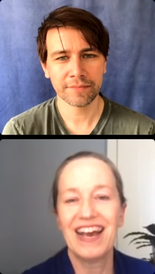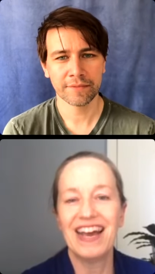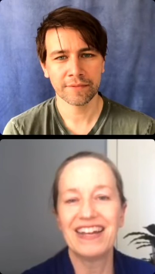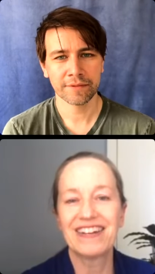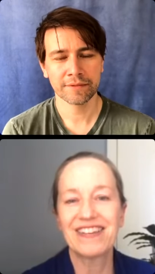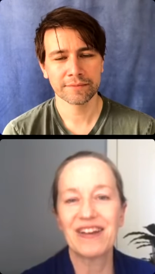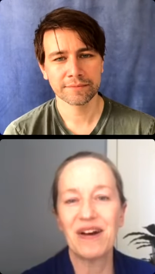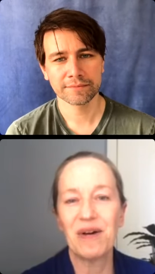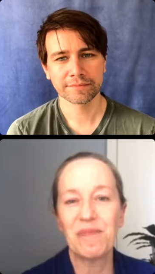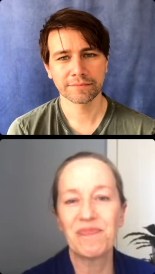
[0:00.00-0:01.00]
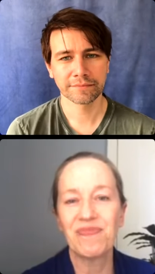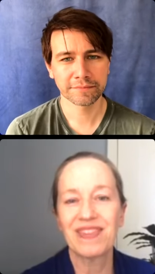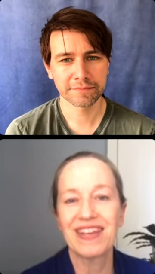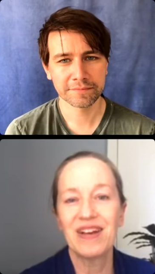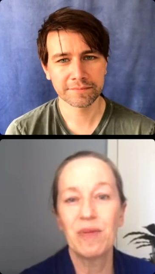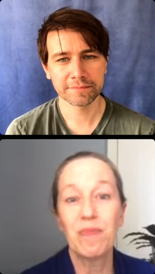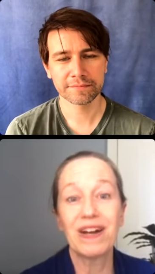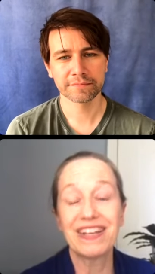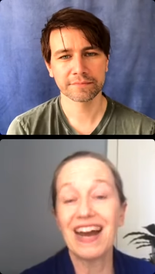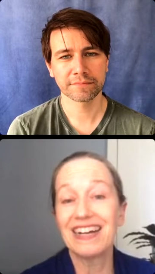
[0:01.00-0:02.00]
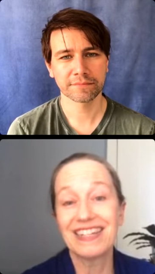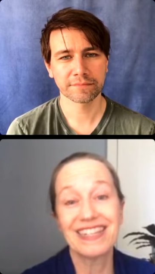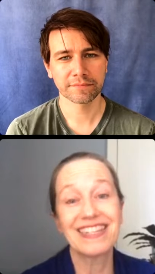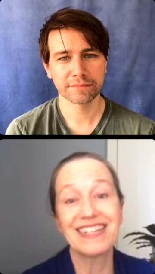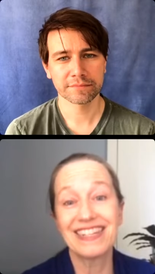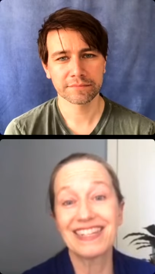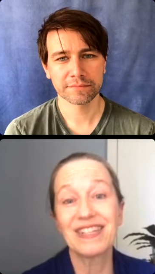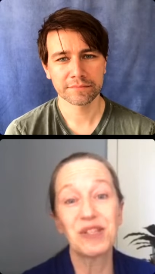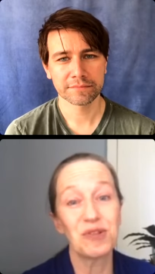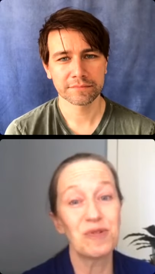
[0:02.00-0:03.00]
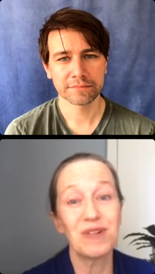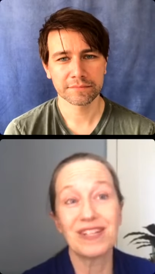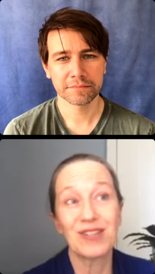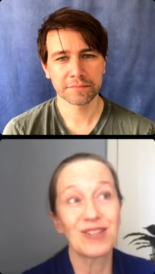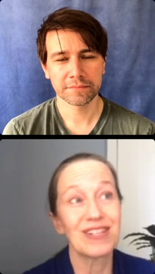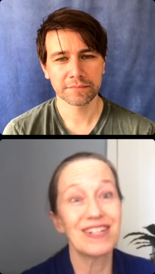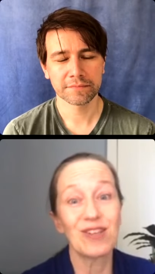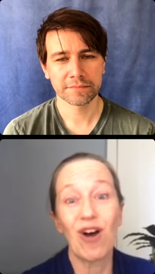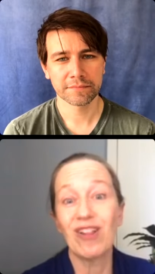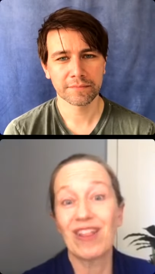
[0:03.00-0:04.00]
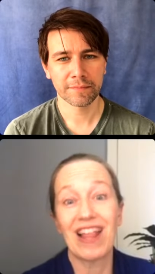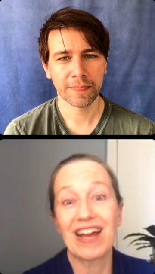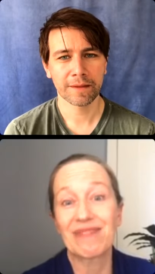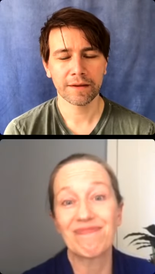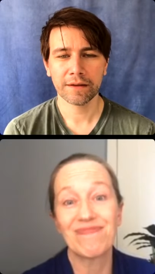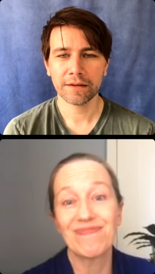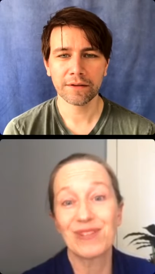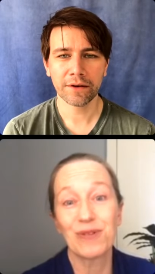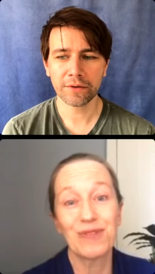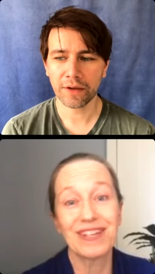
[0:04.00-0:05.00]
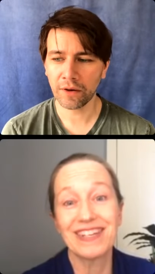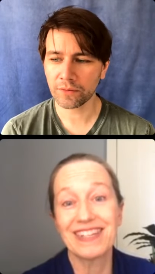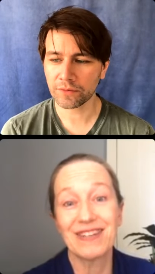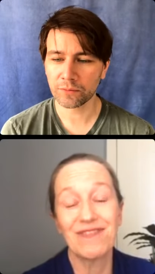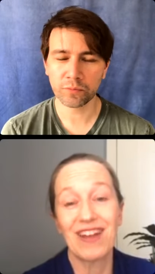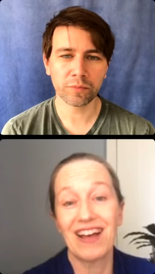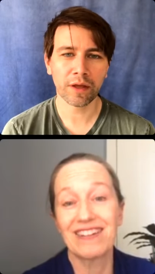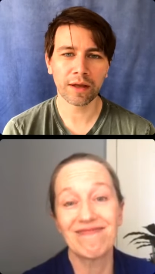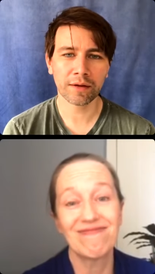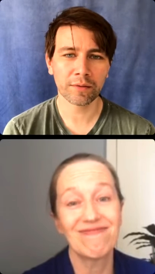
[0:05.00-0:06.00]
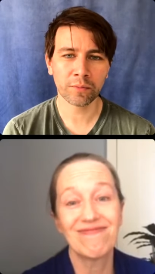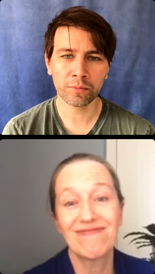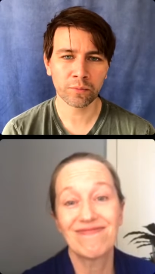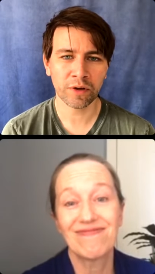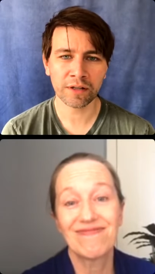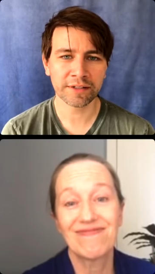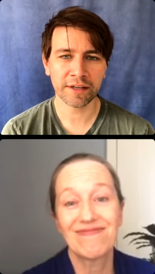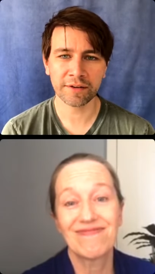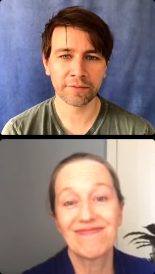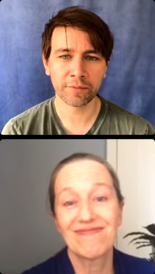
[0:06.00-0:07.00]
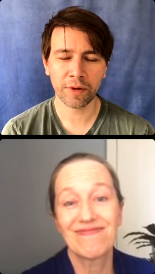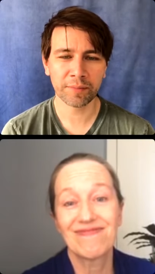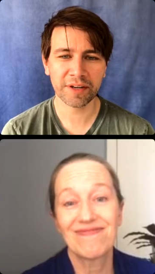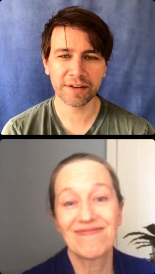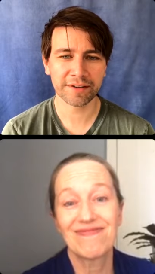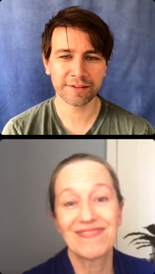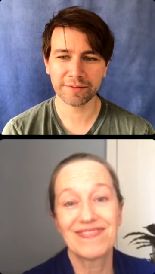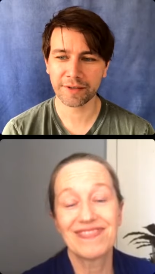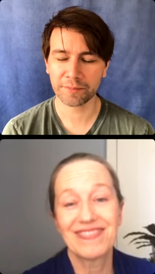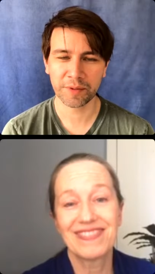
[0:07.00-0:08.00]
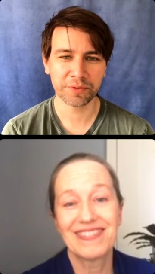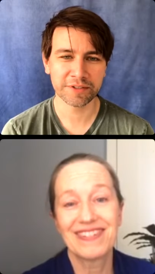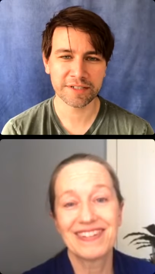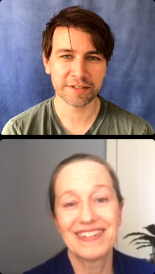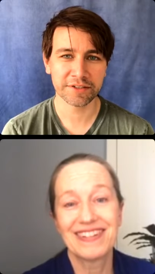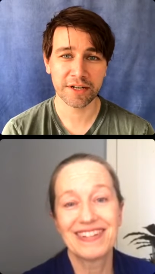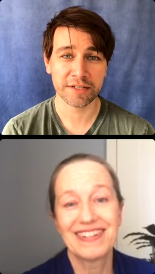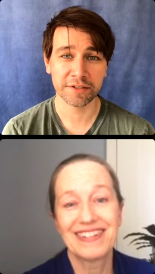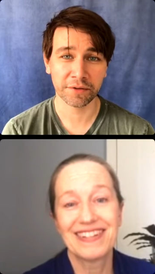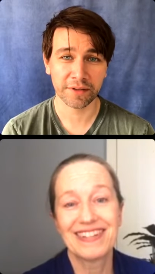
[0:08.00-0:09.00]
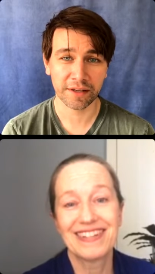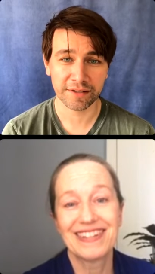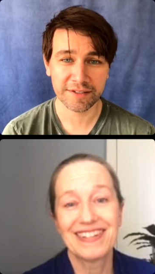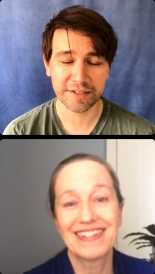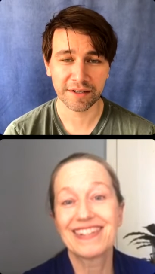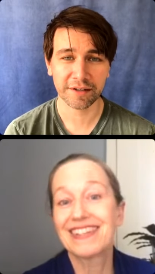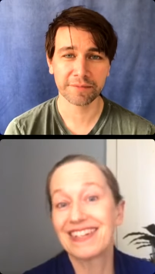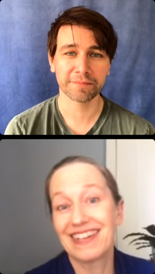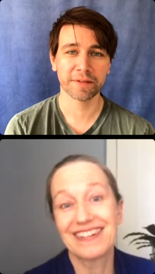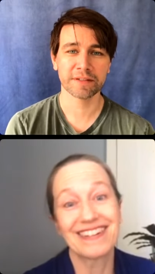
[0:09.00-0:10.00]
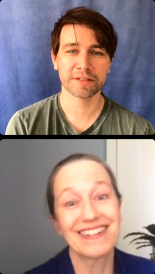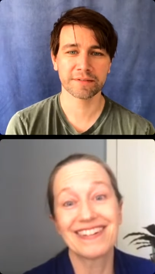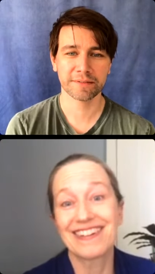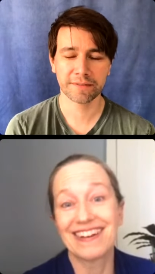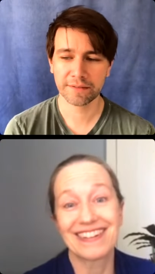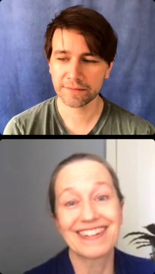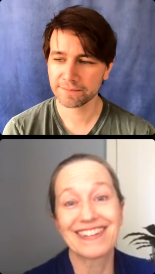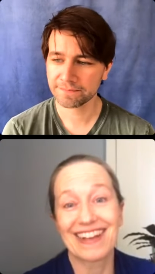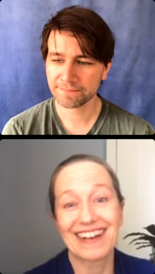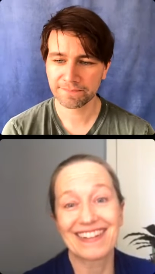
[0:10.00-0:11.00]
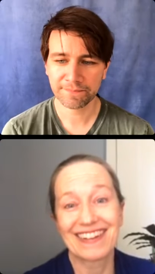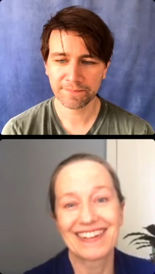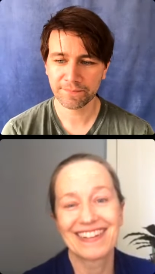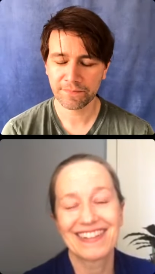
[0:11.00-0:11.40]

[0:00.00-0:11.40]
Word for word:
Speaker 1: and um, but yeah, it's it's in Zoom. It's it's all online, so oh, the oh. kids oh, have.
Speaker 2: Not... Well done. I mean, people just adjust, don't they? It's uh, they,
Speaker 1: they adjust exactly.